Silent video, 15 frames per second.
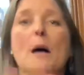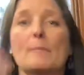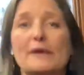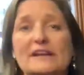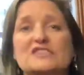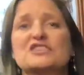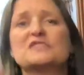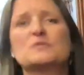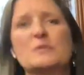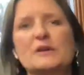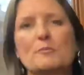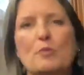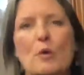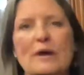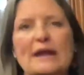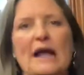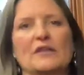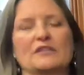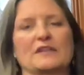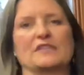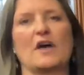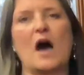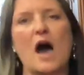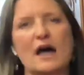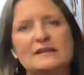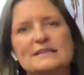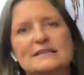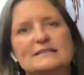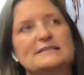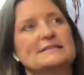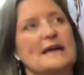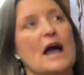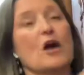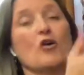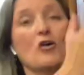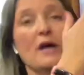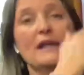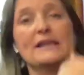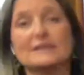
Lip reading: But I just want to point out that the hunting style